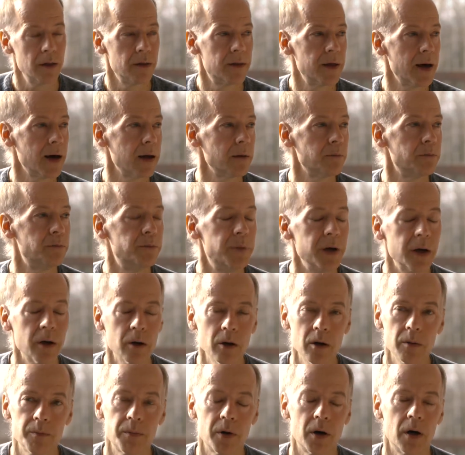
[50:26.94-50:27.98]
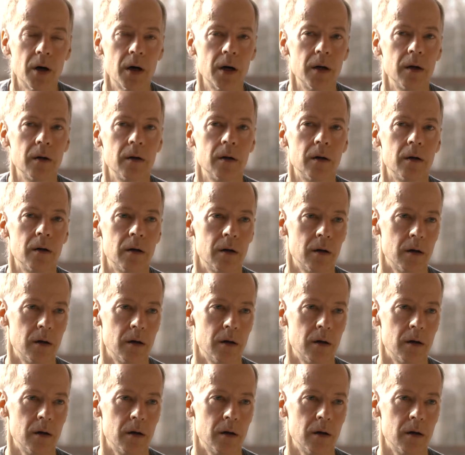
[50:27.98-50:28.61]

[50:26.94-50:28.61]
that bear upon